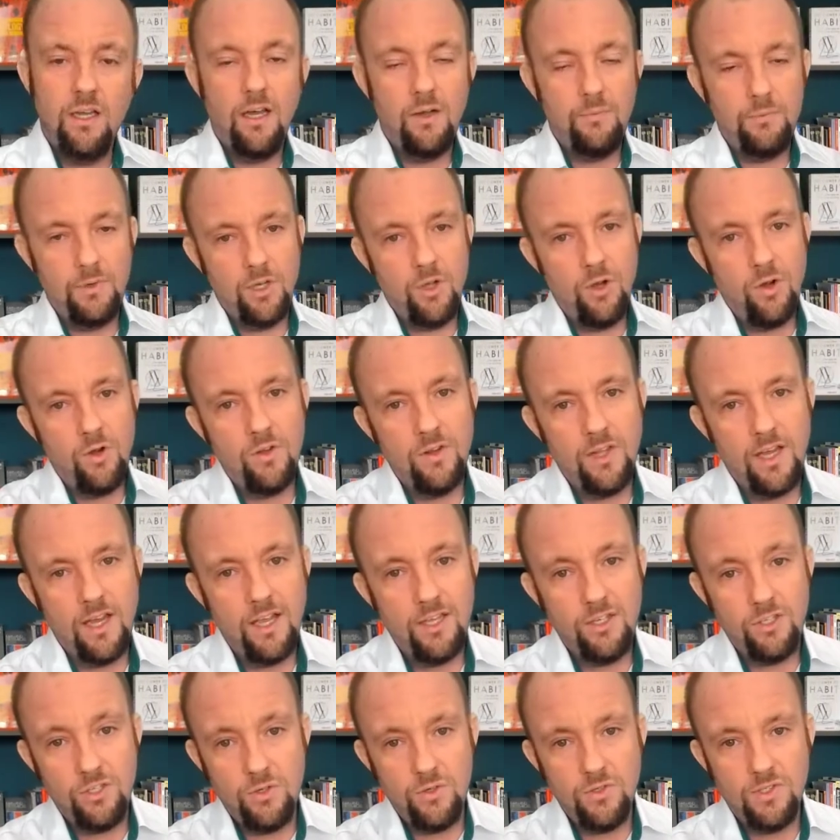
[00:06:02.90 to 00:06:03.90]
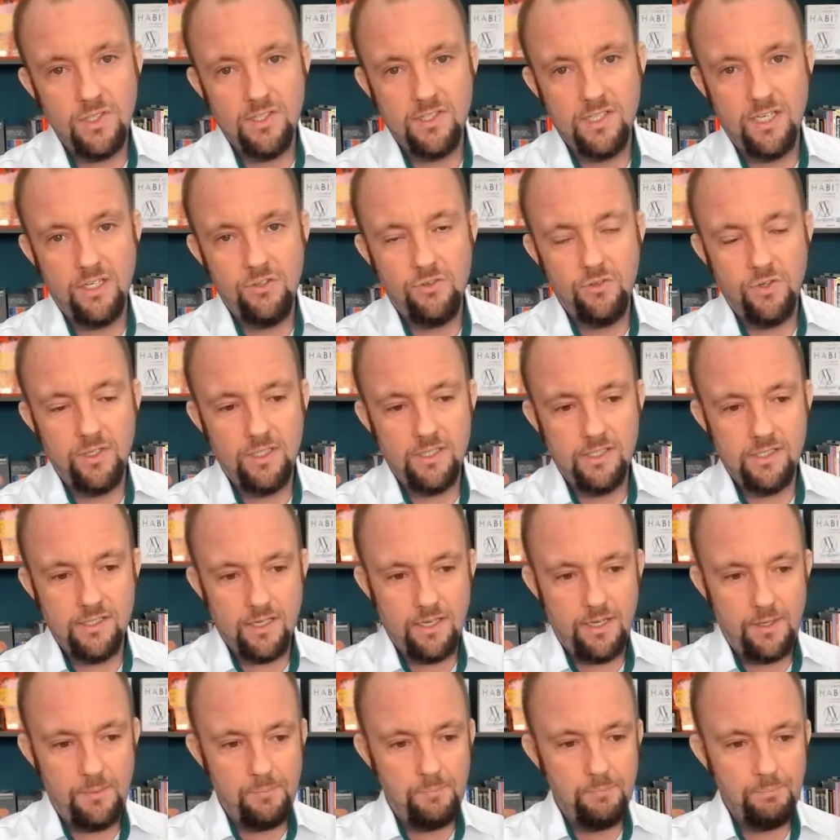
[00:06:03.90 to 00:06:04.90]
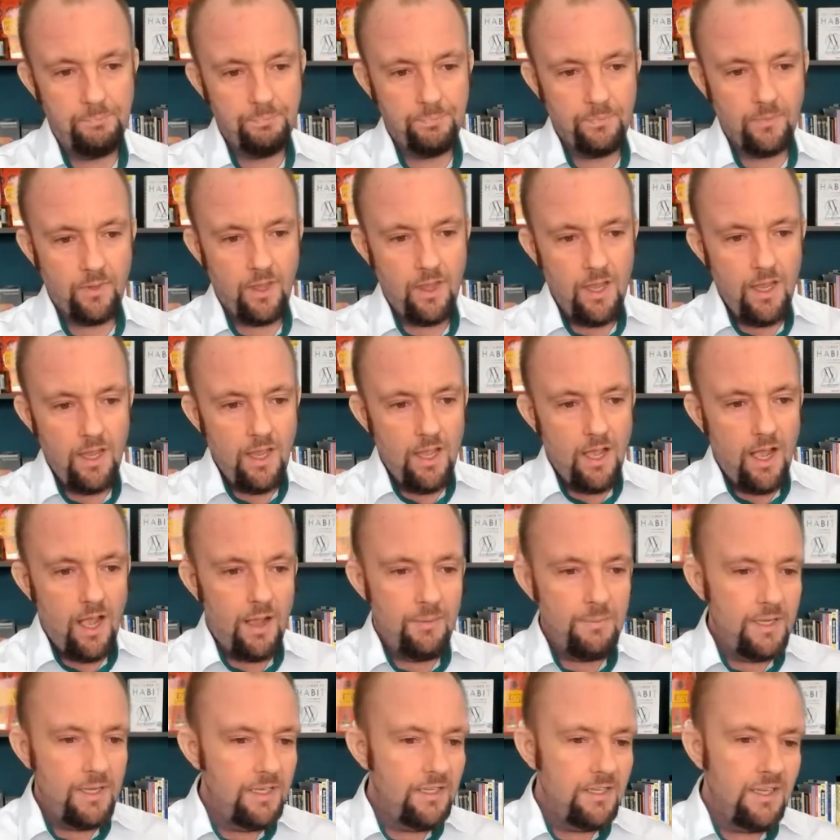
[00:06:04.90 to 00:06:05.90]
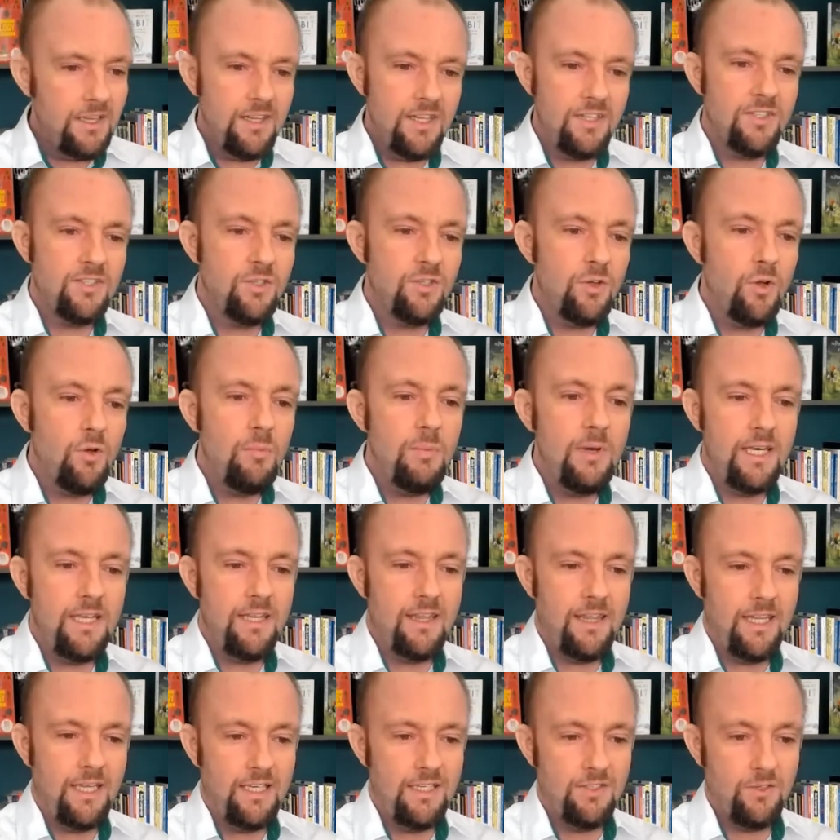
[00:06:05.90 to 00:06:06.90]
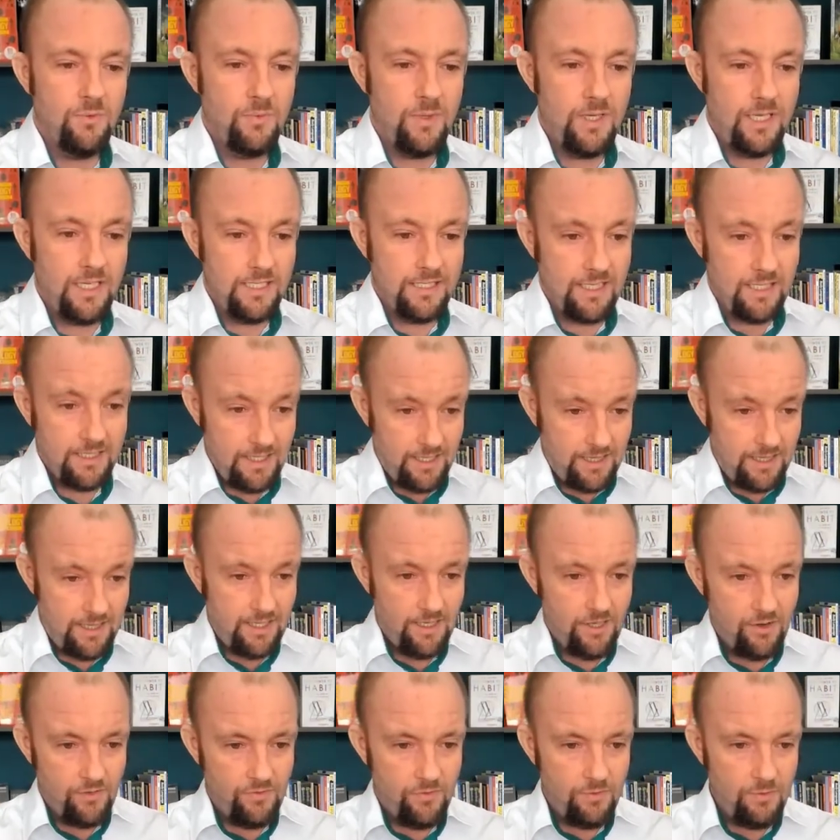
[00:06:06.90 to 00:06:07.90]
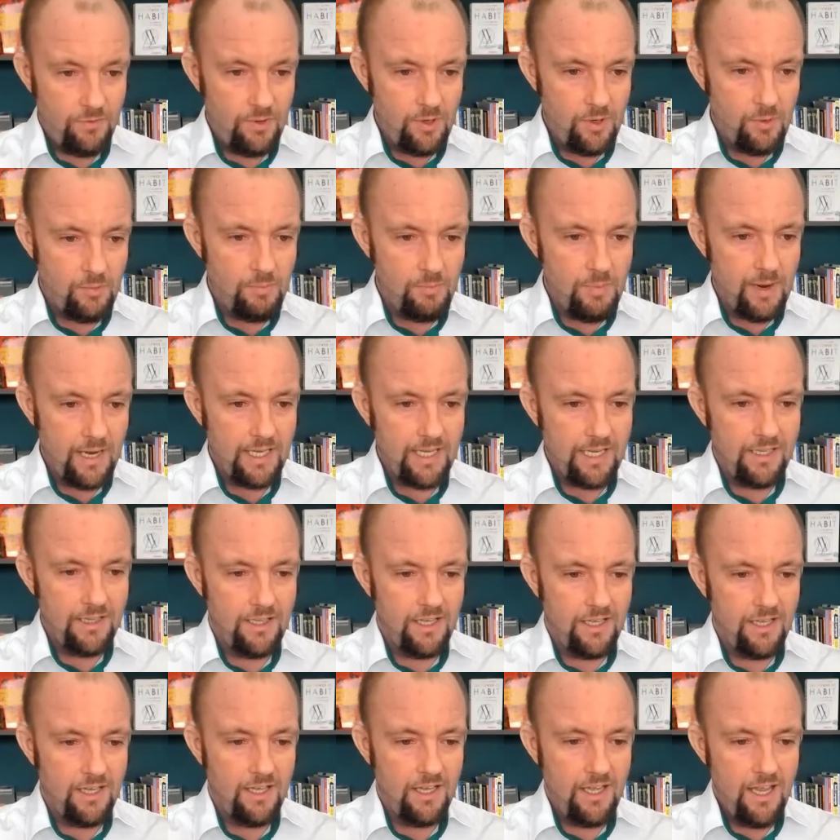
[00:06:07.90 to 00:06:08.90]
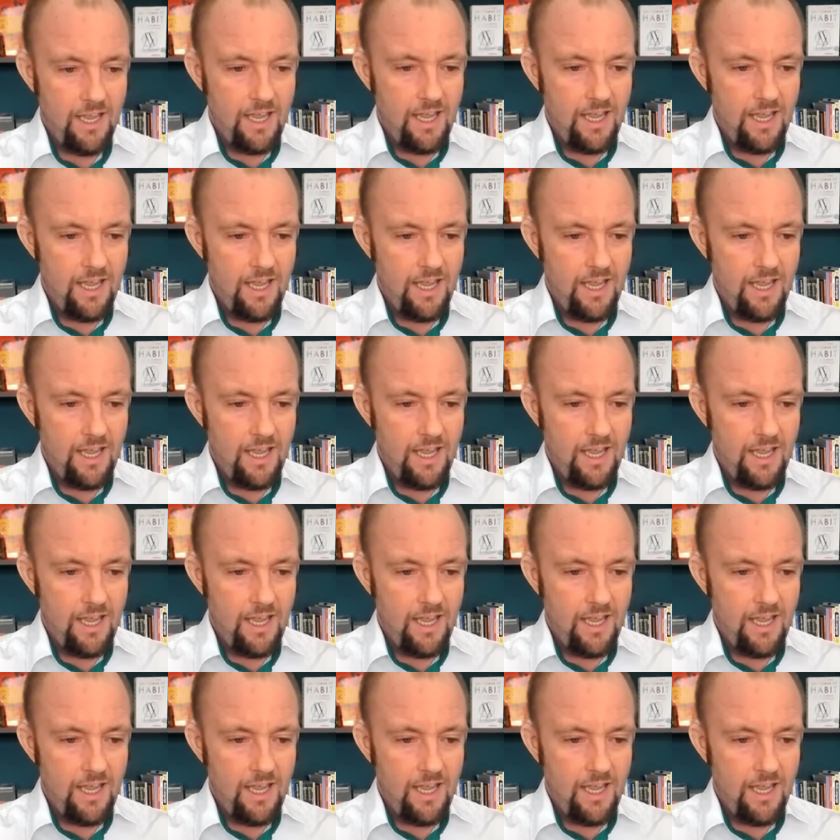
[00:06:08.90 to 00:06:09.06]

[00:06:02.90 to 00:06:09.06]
And we call that user-centric design. I mean, there's so many things that we can start to think of. You know, back in the